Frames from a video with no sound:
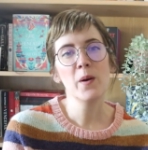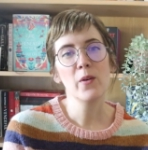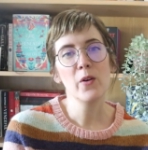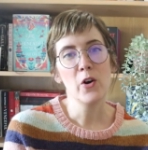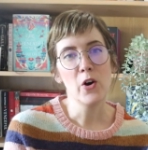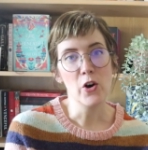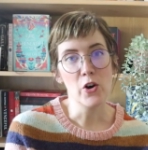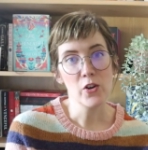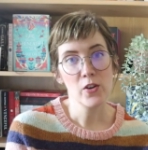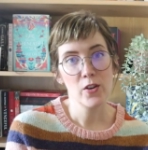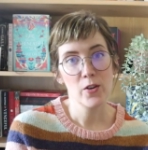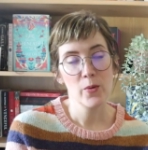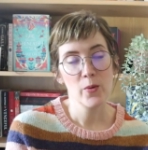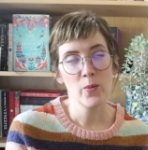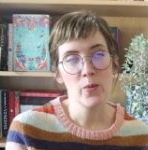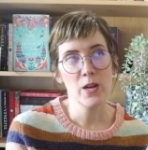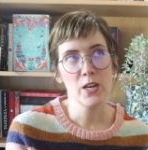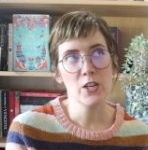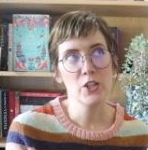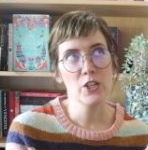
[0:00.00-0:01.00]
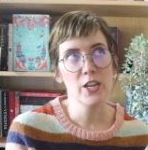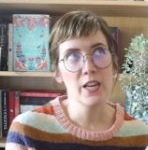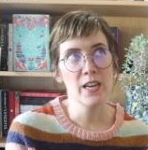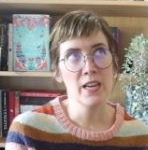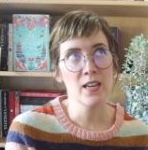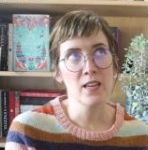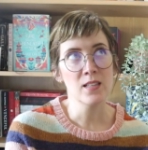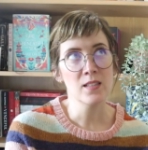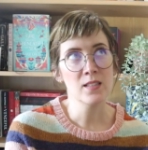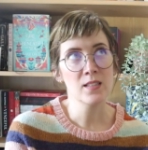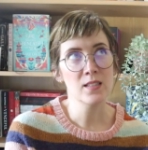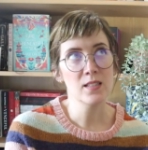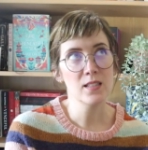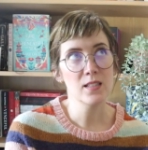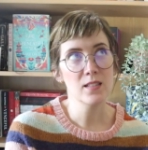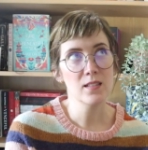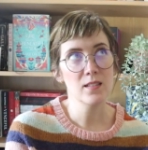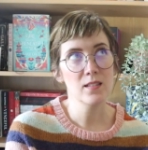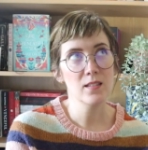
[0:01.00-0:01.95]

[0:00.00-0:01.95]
about Hook, which is